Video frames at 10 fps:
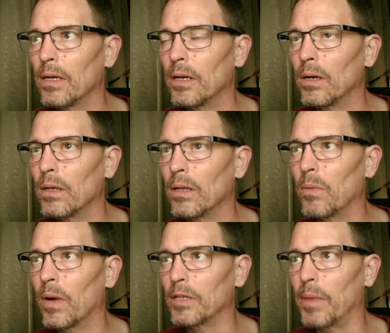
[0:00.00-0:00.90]
Then
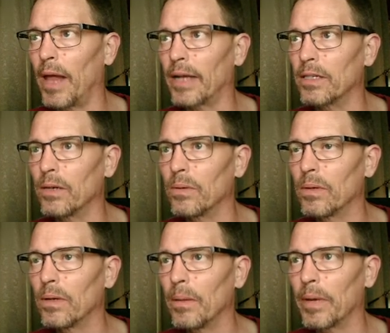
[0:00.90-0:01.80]
what does black do?
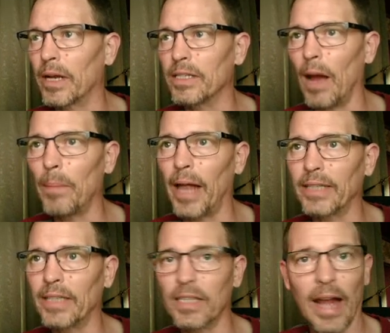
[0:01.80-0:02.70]
Because now black
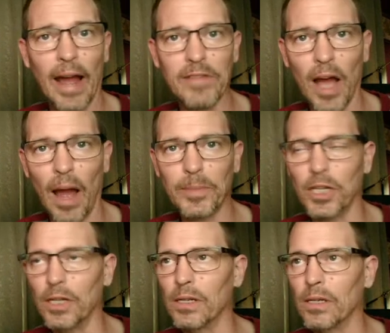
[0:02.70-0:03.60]
doesn't have the
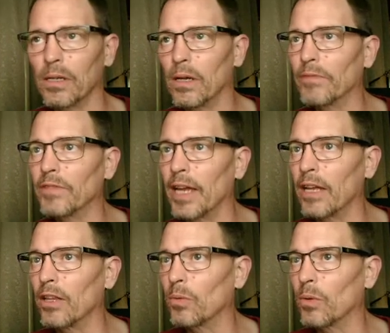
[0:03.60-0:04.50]
option of
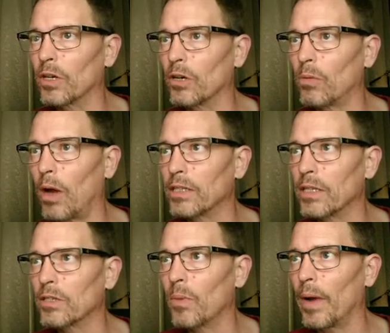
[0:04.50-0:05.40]
taking the rook across
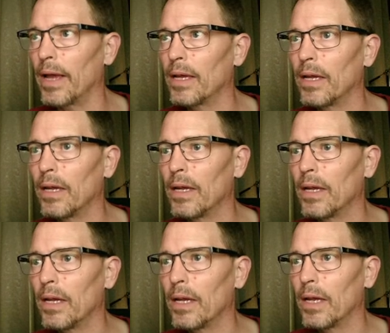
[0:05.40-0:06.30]
this way.
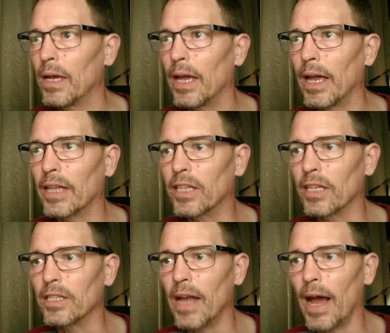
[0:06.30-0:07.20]
It
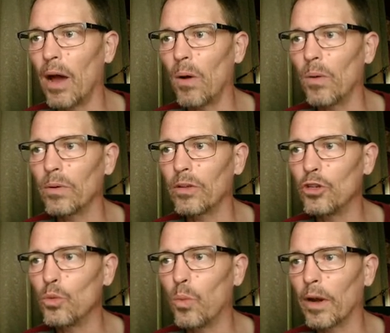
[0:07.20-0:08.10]
says now
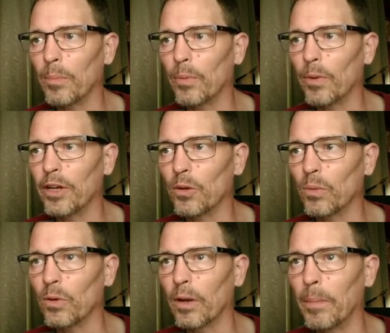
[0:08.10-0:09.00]
you want to bring your
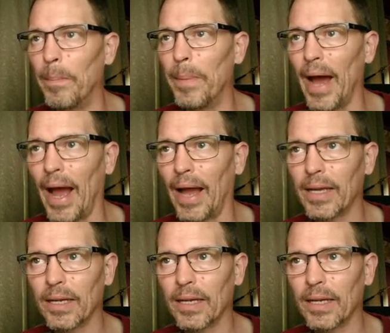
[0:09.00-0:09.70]
rook back.